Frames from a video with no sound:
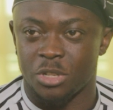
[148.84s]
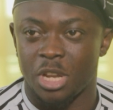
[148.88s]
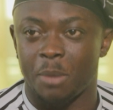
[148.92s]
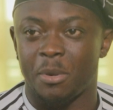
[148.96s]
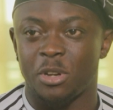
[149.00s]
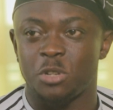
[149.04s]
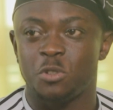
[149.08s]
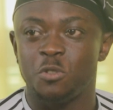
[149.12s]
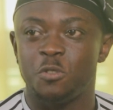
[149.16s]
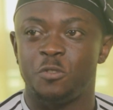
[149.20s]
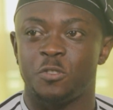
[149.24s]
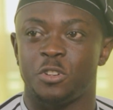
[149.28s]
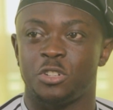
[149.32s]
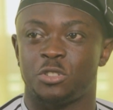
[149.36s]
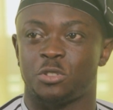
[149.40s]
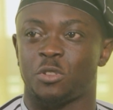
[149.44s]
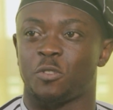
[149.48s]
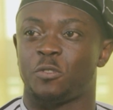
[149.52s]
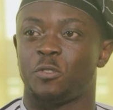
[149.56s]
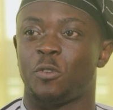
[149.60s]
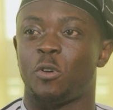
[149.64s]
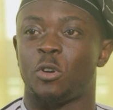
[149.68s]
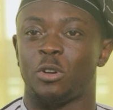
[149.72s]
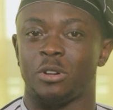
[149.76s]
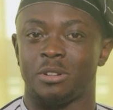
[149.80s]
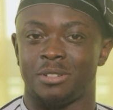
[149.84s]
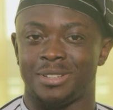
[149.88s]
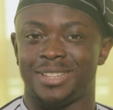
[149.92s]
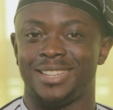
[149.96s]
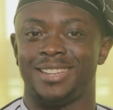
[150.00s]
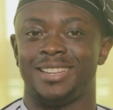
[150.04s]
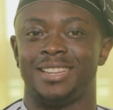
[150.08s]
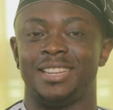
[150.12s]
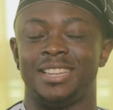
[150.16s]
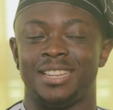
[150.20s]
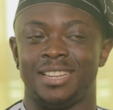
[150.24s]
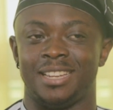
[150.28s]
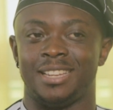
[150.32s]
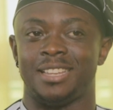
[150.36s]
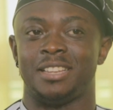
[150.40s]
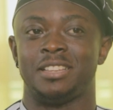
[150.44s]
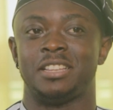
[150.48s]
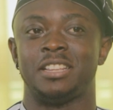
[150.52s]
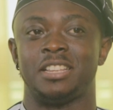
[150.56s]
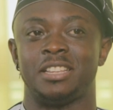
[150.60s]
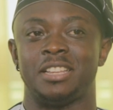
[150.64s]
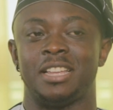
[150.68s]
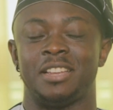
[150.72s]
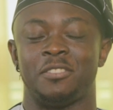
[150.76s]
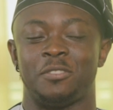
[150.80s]
Yabadoo, first of all,
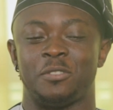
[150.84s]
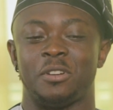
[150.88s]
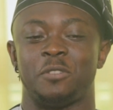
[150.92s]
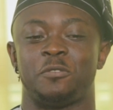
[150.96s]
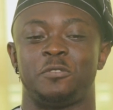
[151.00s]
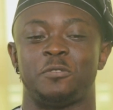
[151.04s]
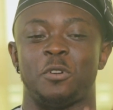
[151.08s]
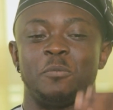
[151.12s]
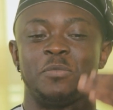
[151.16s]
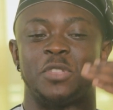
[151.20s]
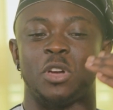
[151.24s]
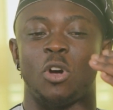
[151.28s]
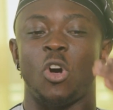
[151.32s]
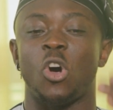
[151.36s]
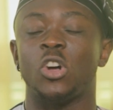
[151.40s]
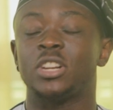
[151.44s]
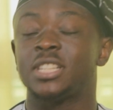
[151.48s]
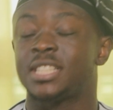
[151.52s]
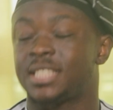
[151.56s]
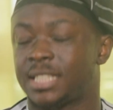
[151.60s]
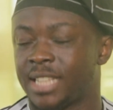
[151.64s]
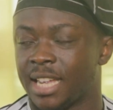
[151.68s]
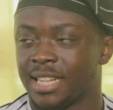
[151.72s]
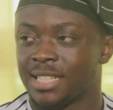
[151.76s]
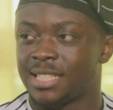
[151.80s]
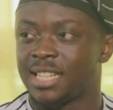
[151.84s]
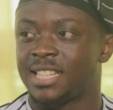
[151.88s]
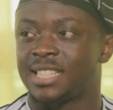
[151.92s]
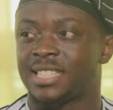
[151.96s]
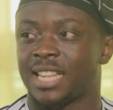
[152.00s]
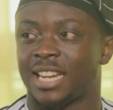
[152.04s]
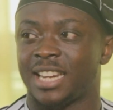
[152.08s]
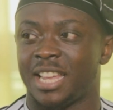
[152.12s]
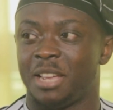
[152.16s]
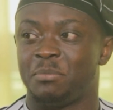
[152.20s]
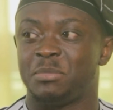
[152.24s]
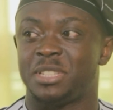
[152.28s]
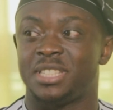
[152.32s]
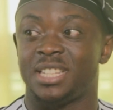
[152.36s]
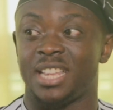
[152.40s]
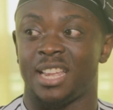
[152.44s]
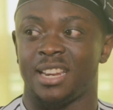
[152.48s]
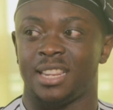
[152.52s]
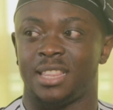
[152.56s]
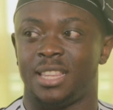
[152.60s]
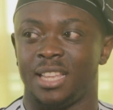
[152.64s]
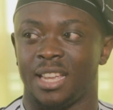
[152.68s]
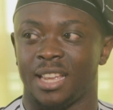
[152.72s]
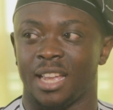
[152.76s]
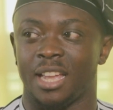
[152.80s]
from the onset, it's an
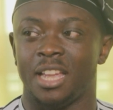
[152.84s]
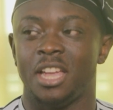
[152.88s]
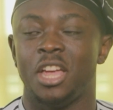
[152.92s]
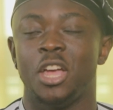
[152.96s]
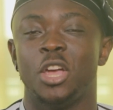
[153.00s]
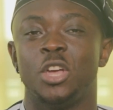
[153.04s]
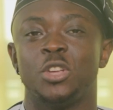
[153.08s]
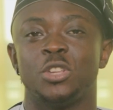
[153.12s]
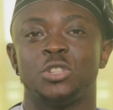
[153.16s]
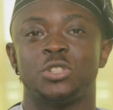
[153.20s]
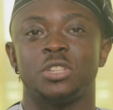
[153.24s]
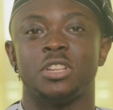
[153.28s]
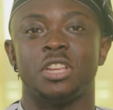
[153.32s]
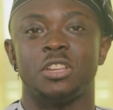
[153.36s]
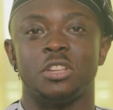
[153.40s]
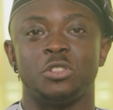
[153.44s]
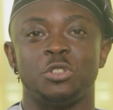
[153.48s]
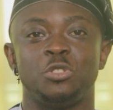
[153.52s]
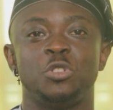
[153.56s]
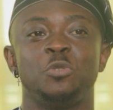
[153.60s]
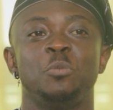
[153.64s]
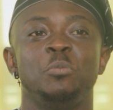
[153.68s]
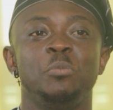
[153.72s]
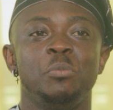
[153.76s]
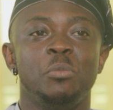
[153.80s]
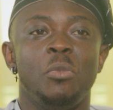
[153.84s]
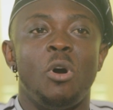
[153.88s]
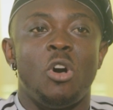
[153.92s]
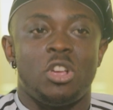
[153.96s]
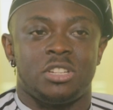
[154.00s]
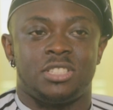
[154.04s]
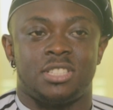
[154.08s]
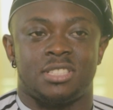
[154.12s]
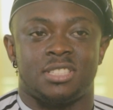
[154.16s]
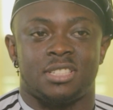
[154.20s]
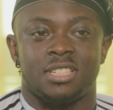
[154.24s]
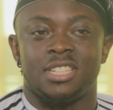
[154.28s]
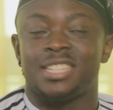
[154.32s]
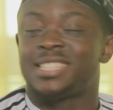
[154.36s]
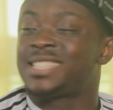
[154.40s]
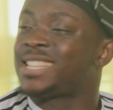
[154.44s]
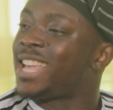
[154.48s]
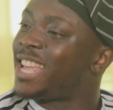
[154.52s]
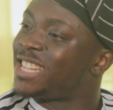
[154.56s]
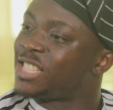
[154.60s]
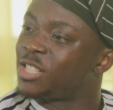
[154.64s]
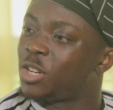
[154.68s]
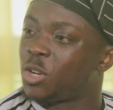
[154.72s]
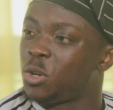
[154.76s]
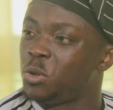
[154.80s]
MTN thing. It's
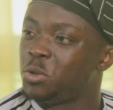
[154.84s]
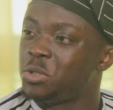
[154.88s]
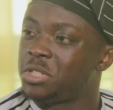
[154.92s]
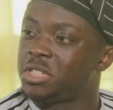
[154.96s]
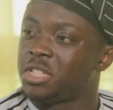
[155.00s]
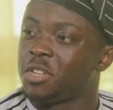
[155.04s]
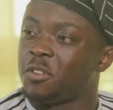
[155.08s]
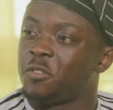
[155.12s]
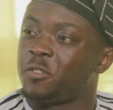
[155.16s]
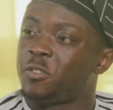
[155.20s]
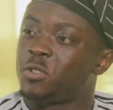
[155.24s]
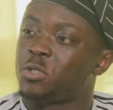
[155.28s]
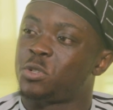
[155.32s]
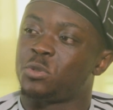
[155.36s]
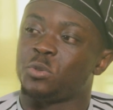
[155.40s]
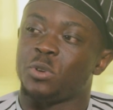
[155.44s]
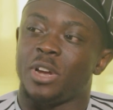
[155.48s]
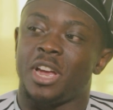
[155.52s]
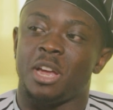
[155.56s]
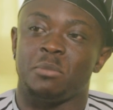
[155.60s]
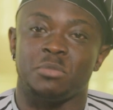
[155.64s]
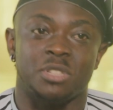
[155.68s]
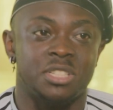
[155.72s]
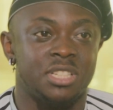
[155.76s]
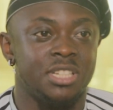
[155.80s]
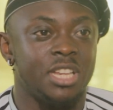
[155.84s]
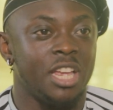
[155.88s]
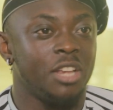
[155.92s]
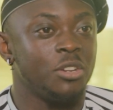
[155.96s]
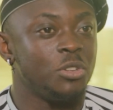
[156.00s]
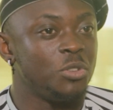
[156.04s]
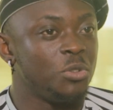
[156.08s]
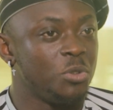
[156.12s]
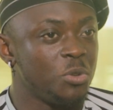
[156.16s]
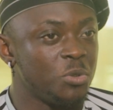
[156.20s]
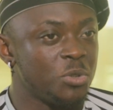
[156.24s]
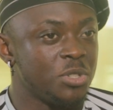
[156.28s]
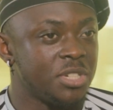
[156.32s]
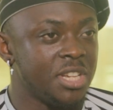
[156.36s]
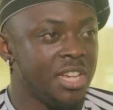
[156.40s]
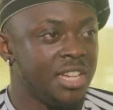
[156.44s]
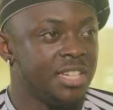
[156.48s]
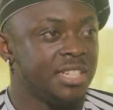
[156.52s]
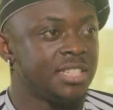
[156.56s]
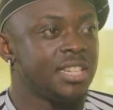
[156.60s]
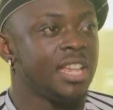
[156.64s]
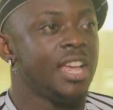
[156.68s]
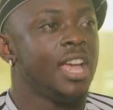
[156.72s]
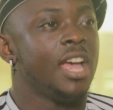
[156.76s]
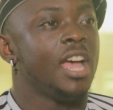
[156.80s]
exclusive to MTN
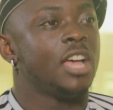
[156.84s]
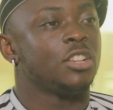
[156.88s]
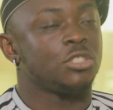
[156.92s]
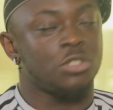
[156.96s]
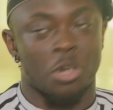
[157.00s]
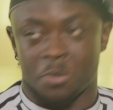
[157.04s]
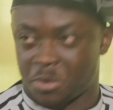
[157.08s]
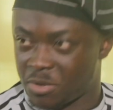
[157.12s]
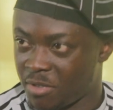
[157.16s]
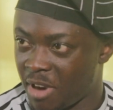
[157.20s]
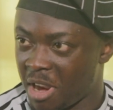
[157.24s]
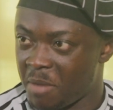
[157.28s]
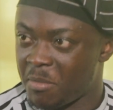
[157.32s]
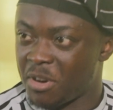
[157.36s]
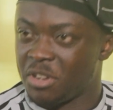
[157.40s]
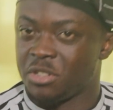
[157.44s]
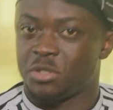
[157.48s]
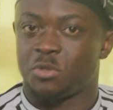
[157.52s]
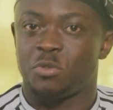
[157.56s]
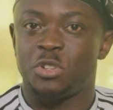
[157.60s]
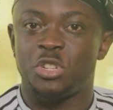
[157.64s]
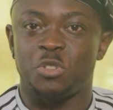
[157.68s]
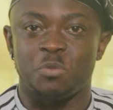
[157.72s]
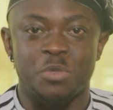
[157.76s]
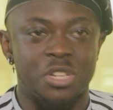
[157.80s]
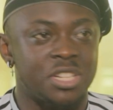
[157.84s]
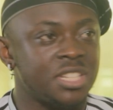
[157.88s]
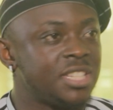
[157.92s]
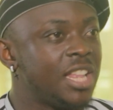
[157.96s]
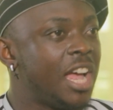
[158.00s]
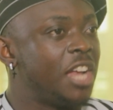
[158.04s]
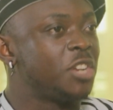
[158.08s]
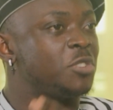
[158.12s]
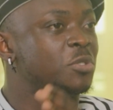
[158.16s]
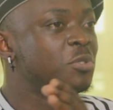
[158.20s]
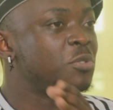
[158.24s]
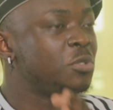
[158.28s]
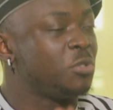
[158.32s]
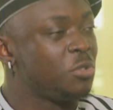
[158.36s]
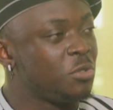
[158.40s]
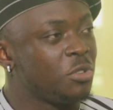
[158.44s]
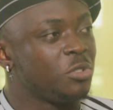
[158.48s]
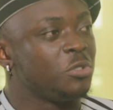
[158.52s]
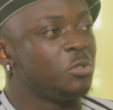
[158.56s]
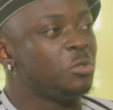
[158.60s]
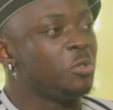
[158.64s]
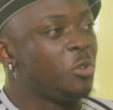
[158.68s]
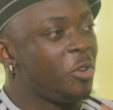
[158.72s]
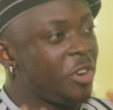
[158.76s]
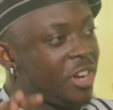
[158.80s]
users, subscribers, which means that
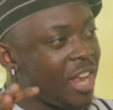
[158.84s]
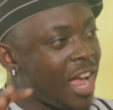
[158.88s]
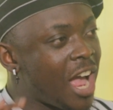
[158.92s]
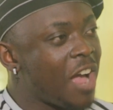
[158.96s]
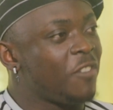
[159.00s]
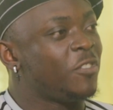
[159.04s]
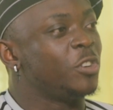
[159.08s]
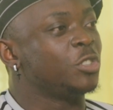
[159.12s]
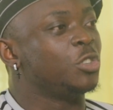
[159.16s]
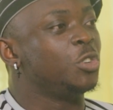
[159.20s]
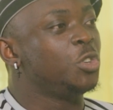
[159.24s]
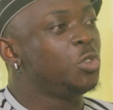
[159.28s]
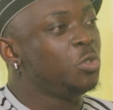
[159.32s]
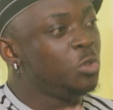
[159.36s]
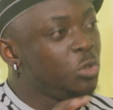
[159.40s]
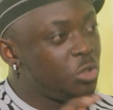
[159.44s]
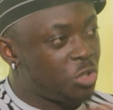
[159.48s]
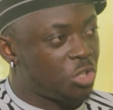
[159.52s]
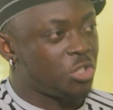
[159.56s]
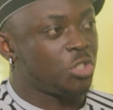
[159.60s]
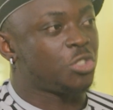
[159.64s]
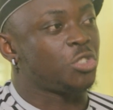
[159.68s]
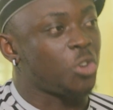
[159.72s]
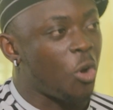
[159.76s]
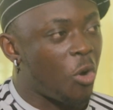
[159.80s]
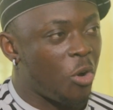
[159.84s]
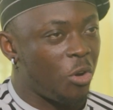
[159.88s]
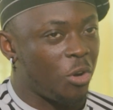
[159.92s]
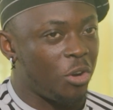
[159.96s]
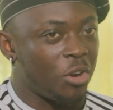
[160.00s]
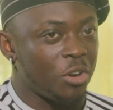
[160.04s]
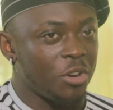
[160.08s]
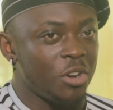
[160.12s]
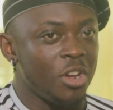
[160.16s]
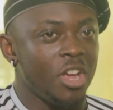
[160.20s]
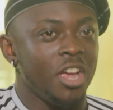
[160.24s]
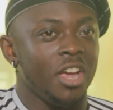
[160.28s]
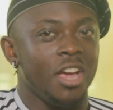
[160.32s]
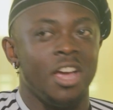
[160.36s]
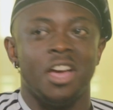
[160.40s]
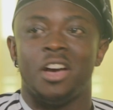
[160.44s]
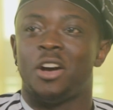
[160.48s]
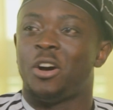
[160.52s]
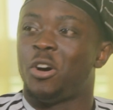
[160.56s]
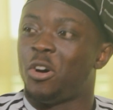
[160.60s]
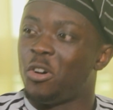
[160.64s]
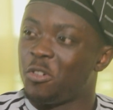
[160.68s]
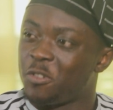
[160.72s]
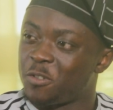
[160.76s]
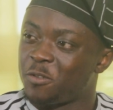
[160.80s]
you already have a huge chunk
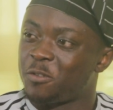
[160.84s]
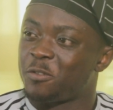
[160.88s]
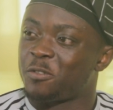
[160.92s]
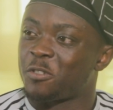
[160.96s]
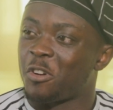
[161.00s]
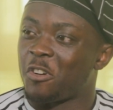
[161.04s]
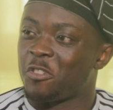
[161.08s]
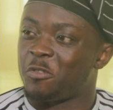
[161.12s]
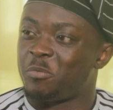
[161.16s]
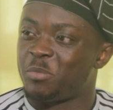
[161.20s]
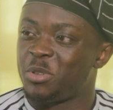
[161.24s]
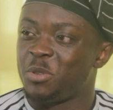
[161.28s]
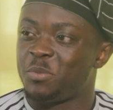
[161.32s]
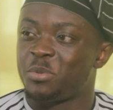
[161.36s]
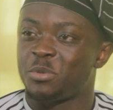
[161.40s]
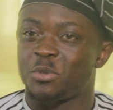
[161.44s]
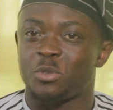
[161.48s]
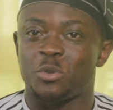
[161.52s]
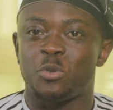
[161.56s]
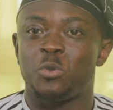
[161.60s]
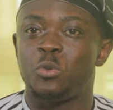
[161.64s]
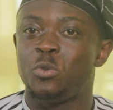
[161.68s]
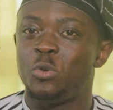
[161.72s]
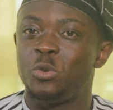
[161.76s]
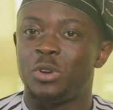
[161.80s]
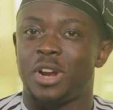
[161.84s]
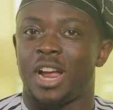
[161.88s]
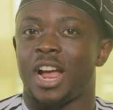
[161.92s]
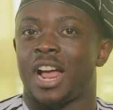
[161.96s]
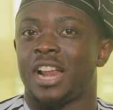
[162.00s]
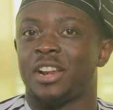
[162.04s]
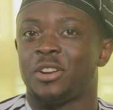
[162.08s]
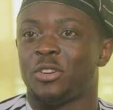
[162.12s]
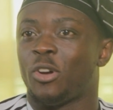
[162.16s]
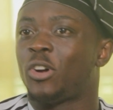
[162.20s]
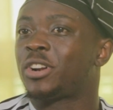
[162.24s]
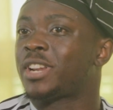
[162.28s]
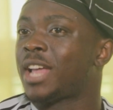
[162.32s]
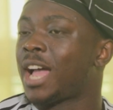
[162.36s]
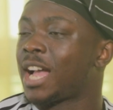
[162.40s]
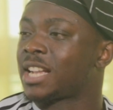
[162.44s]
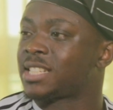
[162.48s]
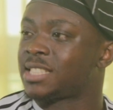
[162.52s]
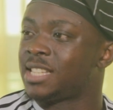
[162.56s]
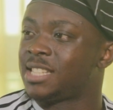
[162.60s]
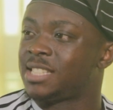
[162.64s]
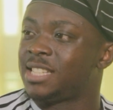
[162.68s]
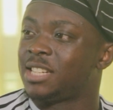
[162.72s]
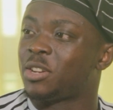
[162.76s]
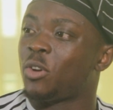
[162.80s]
of people who cannot
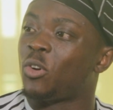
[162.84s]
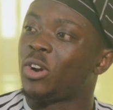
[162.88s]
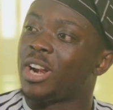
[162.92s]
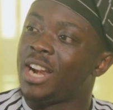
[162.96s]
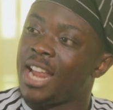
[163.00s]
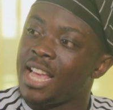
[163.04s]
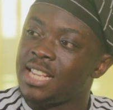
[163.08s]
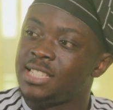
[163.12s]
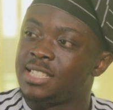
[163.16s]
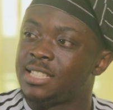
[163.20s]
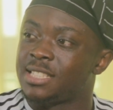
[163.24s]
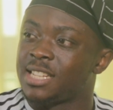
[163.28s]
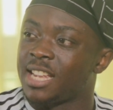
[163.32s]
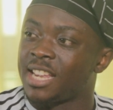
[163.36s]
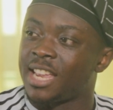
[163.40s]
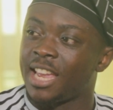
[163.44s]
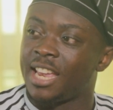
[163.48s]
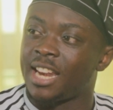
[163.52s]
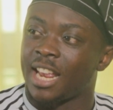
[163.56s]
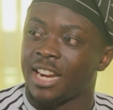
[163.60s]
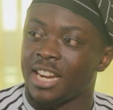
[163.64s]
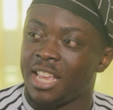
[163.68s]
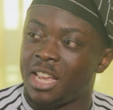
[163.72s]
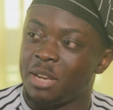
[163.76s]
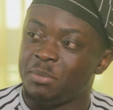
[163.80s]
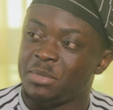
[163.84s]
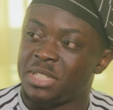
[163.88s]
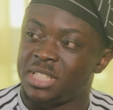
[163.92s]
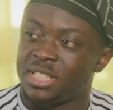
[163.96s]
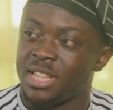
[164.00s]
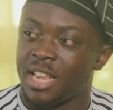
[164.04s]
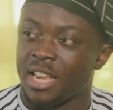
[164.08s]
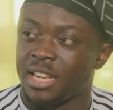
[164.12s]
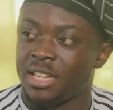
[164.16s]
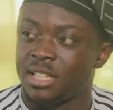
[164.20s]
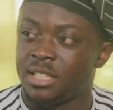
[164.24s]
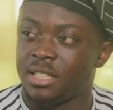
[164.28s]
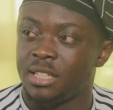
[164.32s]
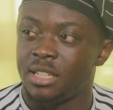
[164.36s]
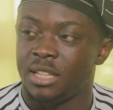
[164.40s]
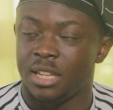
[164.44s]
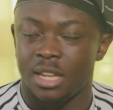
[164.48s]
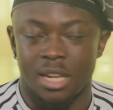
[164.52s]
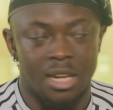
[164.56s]
access it unless they get an MTN